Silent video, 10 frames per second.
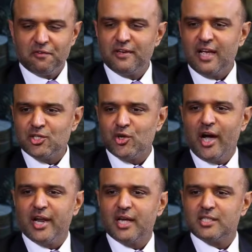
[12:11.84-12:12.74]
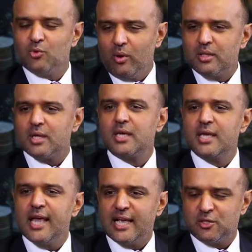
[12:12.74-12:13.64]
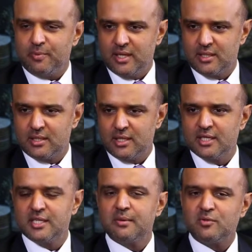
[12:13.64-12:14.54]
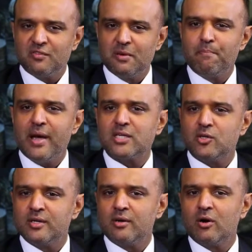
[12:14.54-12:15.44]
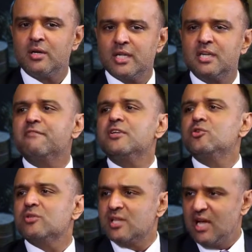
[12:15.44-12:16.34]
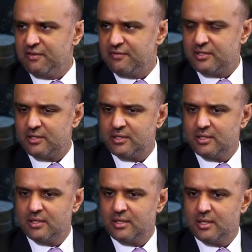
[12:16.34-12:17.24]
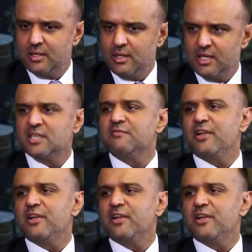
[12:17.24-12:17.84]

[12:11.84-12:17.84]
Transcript: Shafiq, as you highlight, is one of the key aspects in terms of impact on individuals' lives is